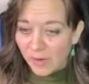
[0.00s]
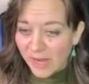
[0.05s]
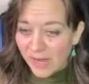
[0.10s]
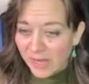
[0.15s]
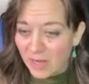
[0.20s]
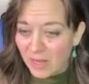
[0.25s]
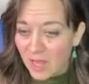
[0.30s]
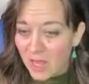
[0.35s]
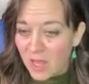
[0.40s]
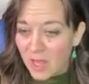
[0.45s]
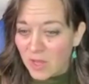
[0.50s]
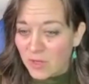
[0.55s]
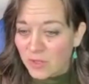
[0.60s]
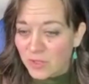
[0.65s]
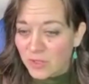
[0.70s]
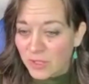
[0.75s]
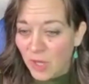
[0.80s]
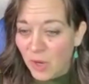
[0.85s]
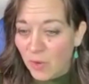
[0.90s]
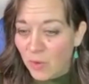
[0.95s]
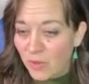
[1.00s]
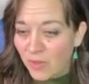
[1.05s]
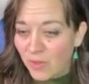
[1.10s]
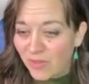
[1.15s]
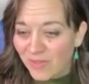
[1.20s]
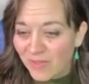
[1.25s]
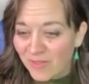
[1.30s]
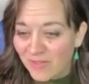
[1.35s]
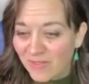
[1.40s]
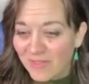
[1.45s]
All right. So
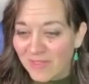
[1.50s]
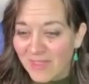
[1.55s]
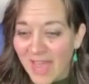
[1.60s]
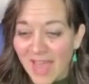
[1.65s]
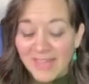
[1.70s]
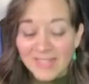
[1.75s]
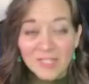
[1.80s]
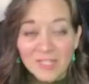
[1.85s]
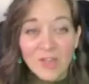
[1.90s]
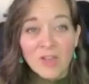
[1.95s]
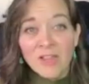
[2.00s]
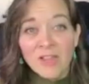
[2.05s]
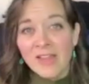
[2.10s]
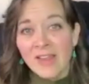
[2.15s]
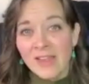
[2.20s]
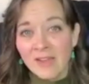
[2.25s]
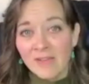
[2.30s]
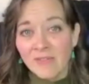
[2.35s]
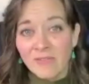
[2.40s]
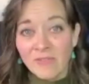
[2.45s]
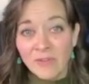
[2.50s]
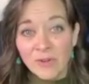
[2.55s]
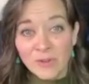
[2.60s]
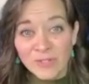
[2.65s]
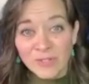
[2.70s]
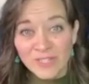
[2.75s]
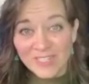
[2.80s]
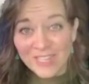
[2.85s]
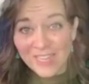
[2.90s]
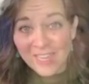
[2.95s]
that's all I have for
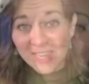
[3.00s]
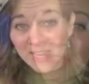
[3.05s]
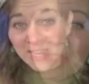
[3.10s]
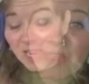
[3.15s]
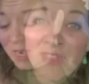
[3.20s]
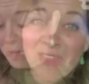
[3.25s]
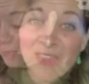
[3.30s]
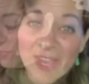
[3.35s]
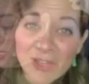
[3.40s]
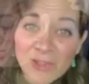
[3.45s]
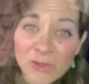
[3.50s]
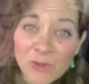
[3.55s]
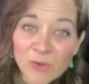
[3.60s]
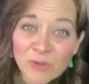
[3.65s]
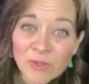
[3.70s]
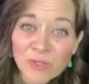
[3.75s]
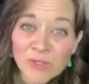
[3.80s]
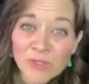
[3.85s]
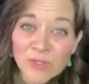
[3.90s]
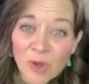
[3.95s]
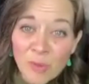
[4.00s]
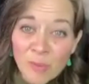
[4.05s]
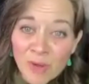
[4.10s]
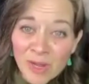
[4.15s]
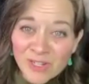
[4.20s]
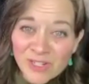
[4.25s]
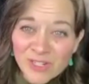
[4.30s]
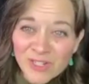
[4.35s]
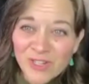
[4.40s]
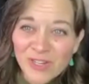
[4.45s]
you today. Thank you so
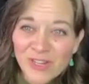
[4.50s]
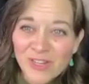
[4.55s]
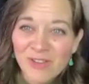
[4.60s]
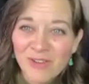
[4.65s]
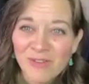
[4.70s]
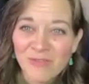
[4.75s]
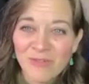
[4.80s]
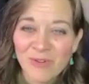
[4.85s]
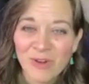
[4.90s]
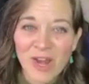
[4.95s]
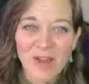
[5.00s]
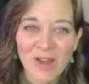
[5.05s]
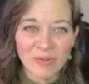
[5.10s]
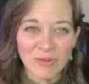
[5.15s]
much for